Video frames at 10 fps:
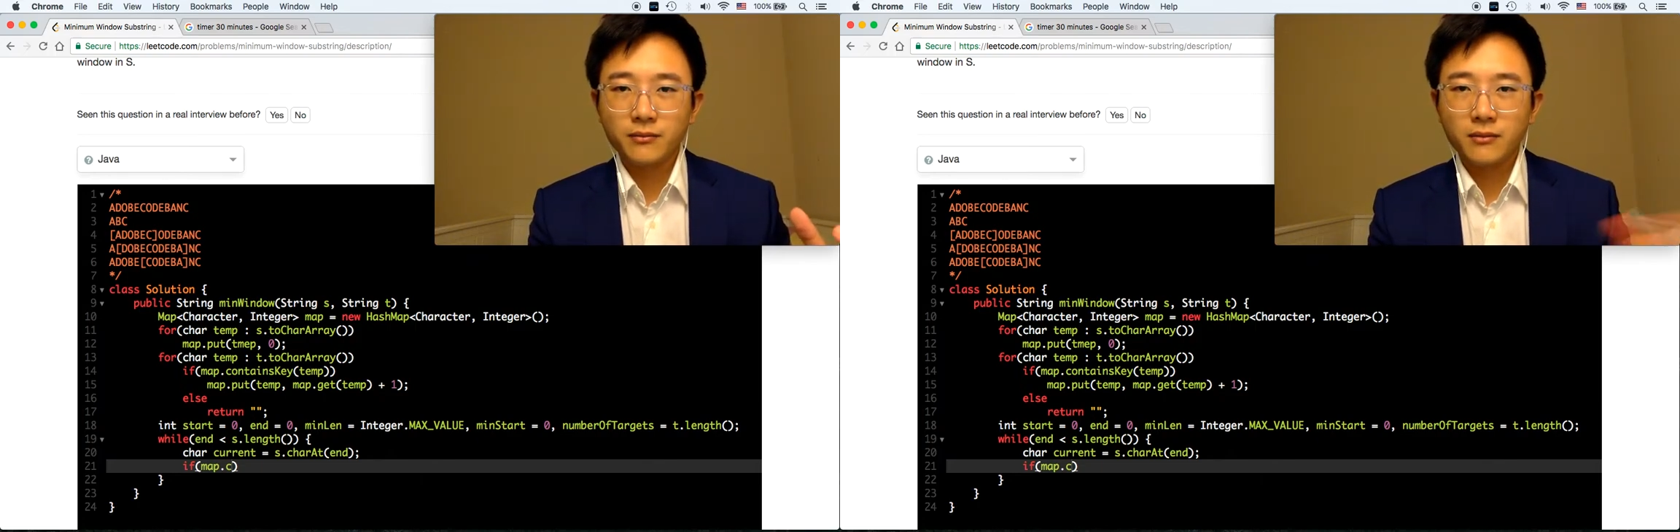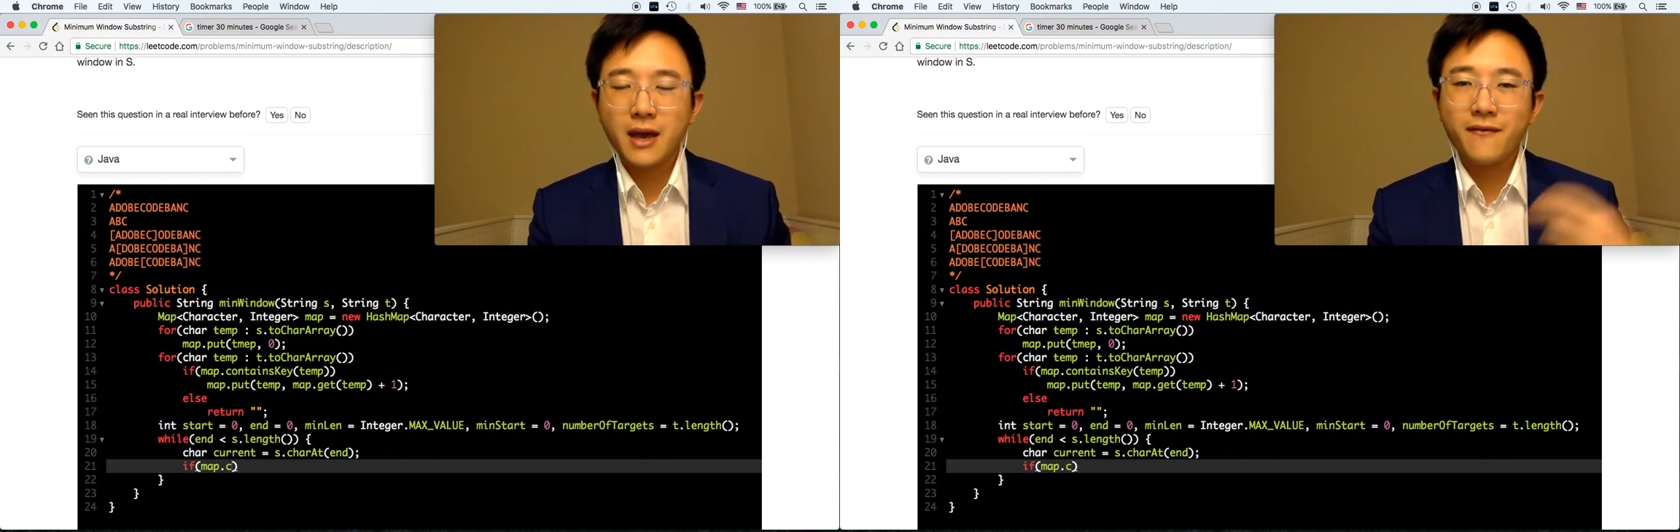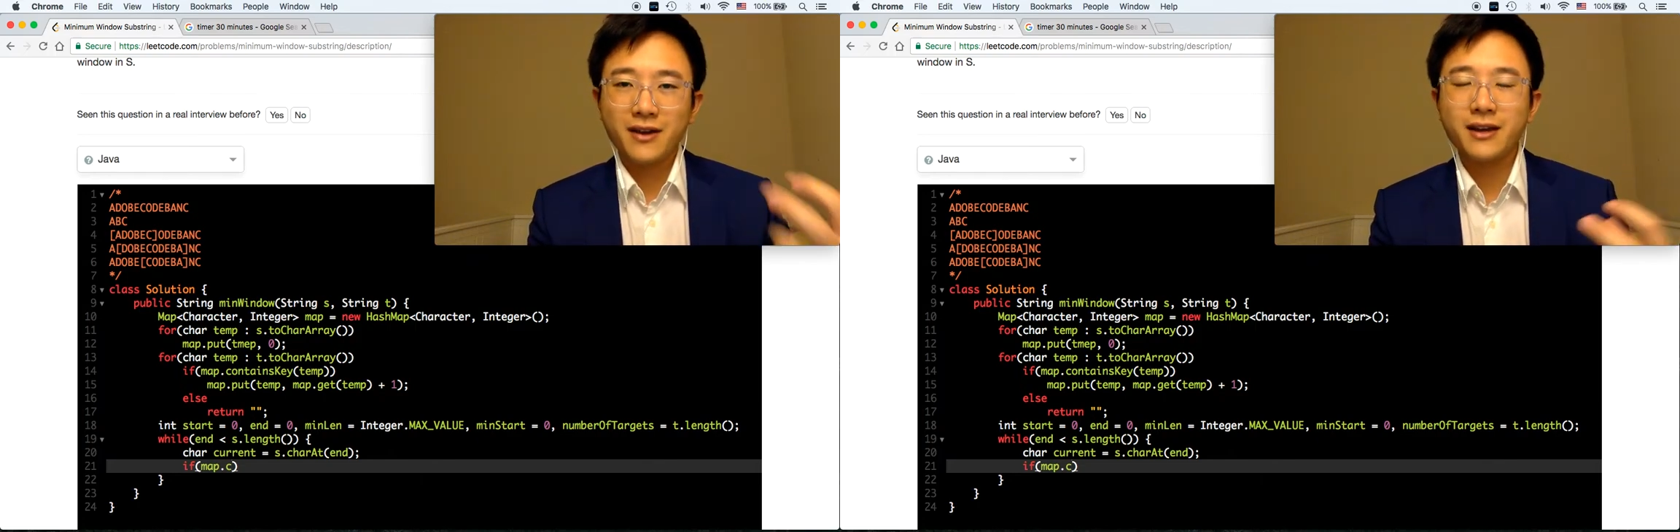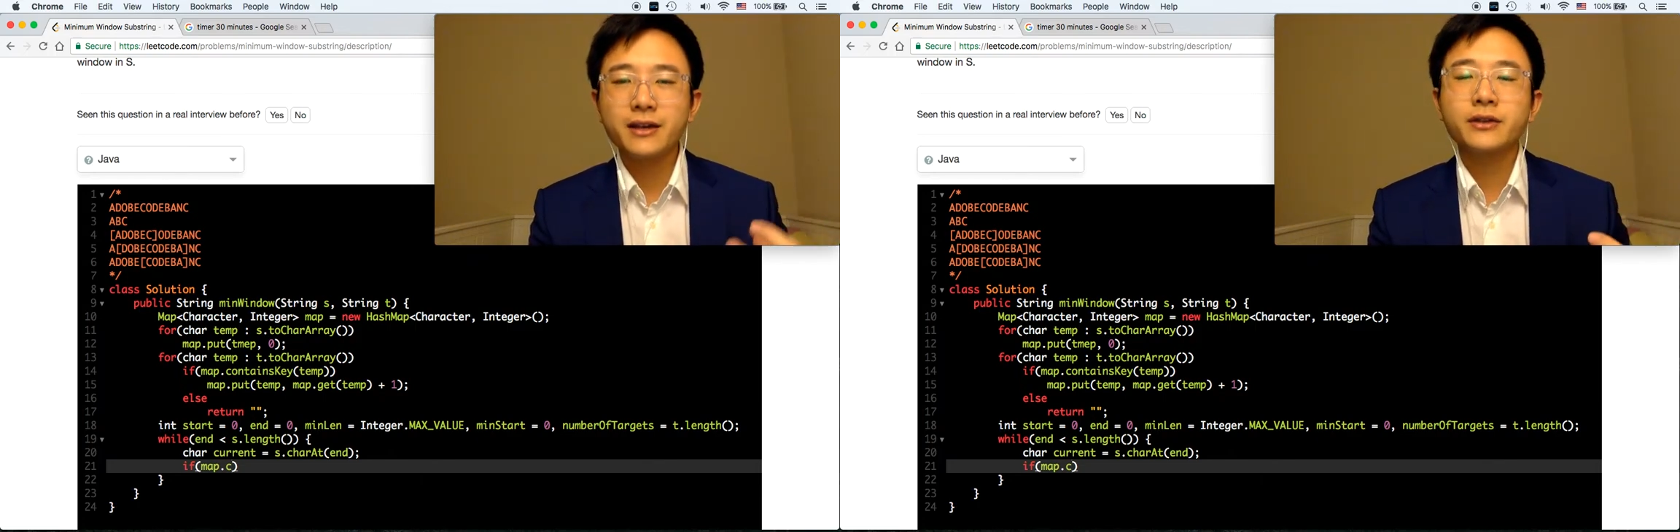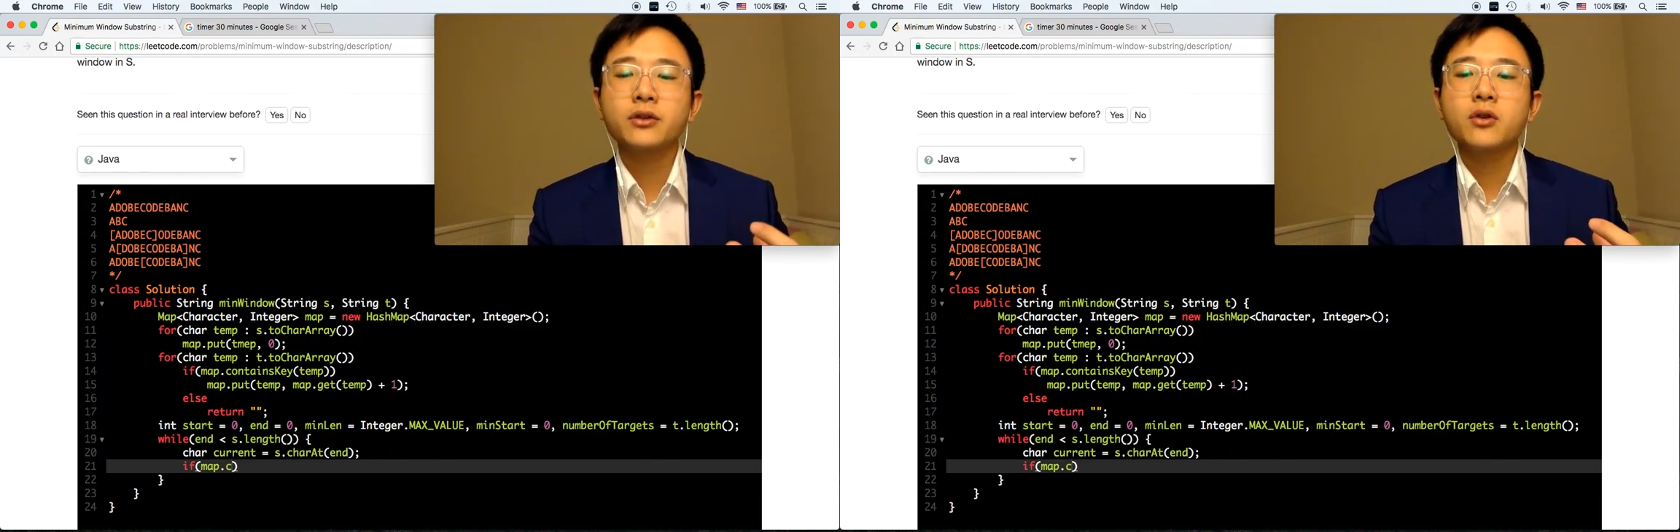If it
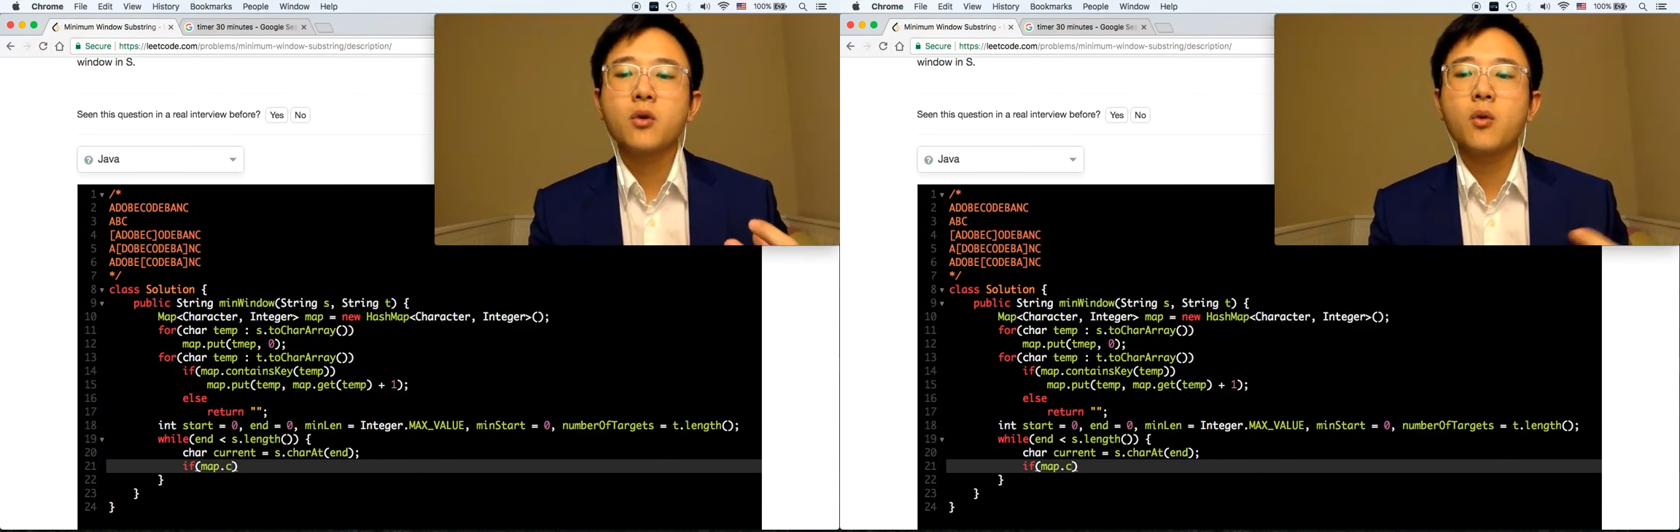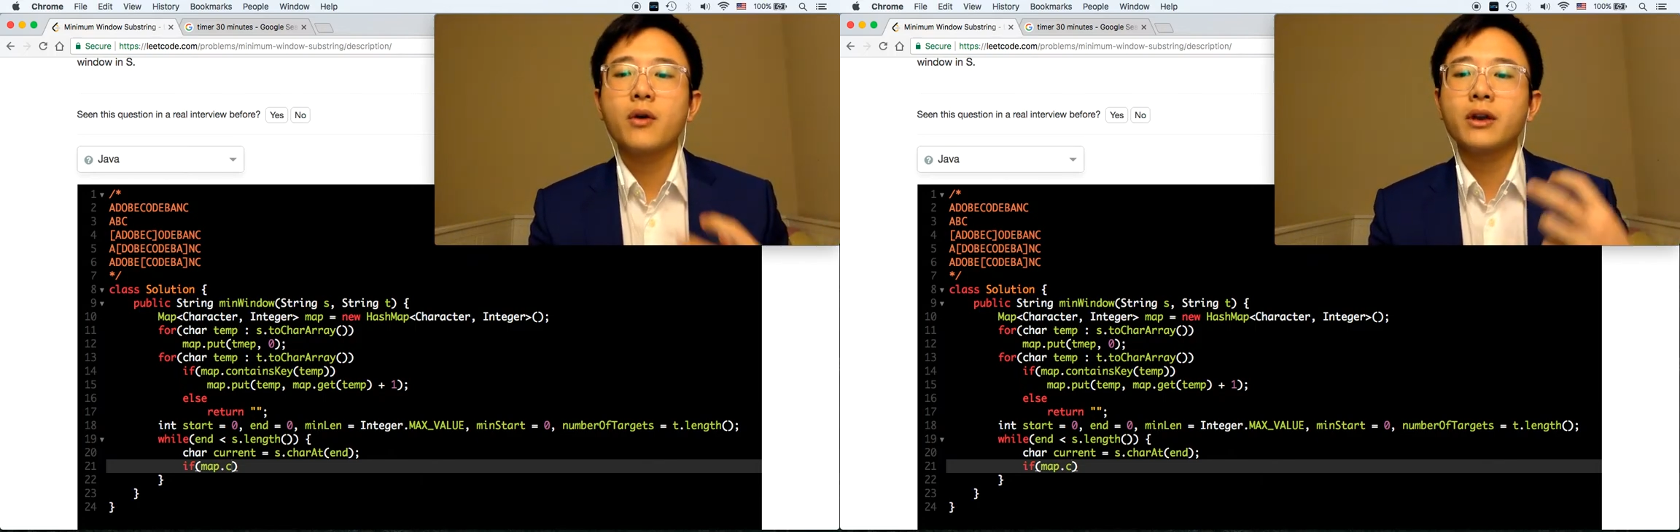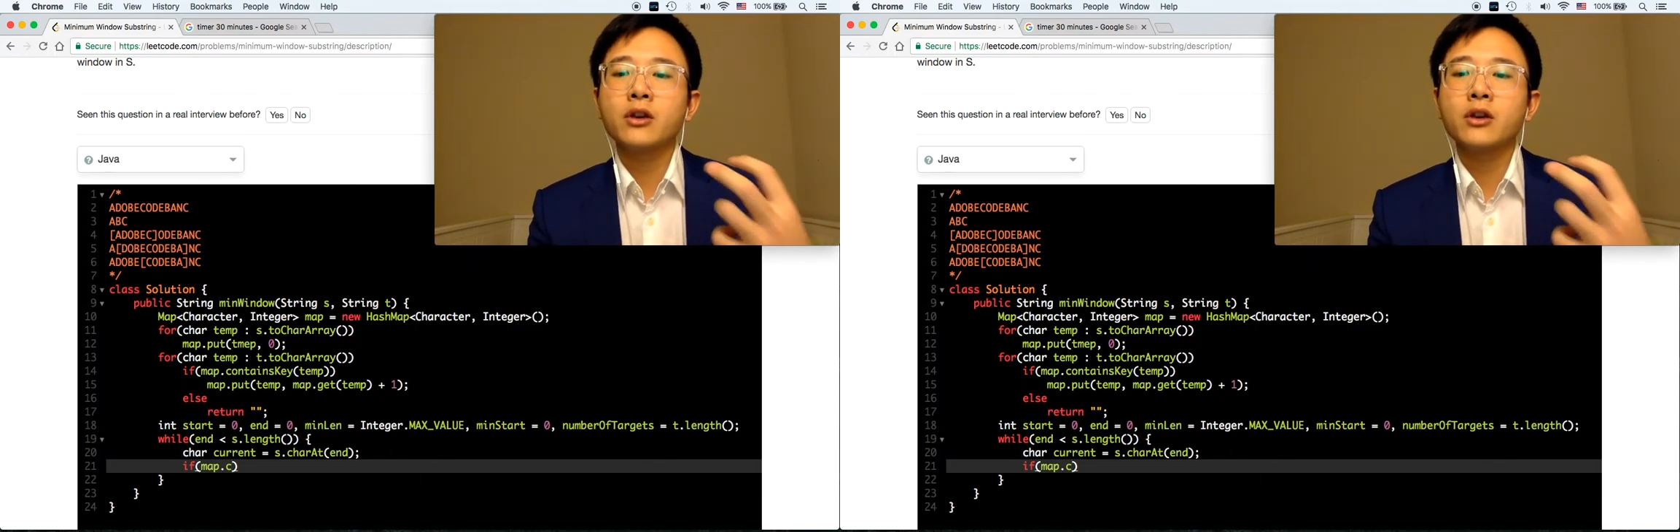is, we'll